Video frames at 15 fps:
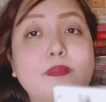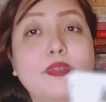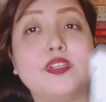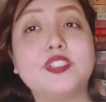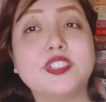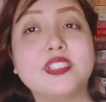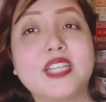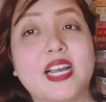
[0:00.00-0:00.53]

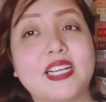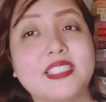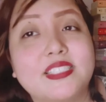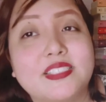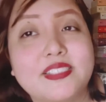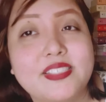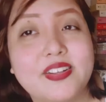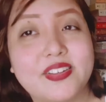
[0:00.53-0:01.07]
you should add
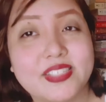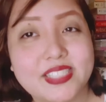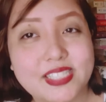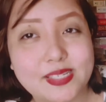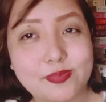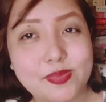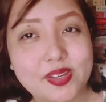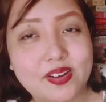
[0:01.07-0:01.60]
to your
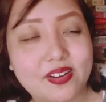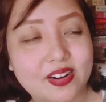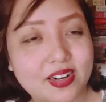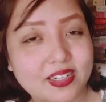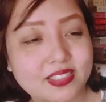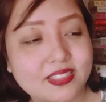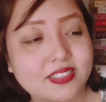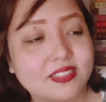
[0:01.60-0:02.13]

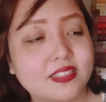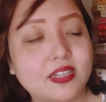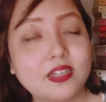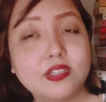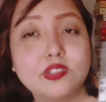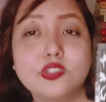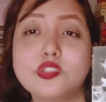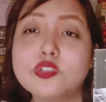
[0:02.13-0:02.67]
TBRs
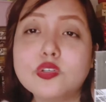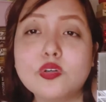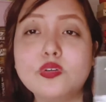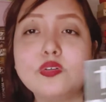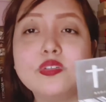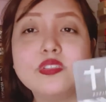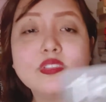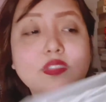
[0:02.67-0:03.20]

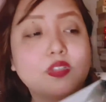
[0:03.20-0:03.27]
soon.